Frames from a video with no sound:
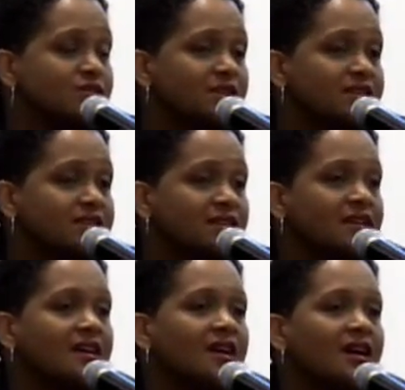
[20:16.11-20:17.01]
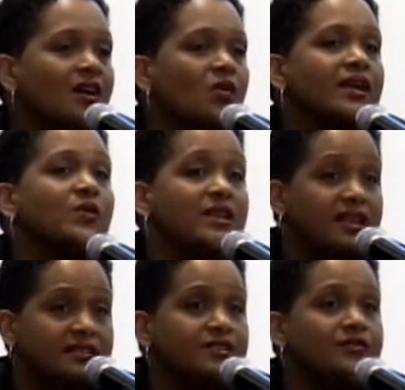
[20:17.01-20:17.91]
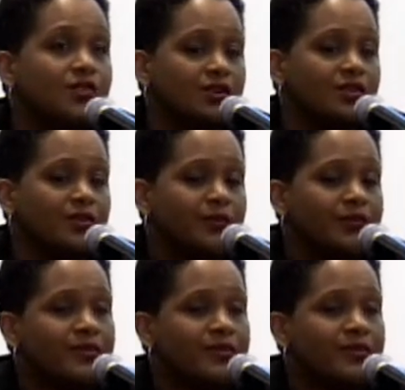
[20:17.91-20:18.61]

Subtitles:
it. How can we get it for you?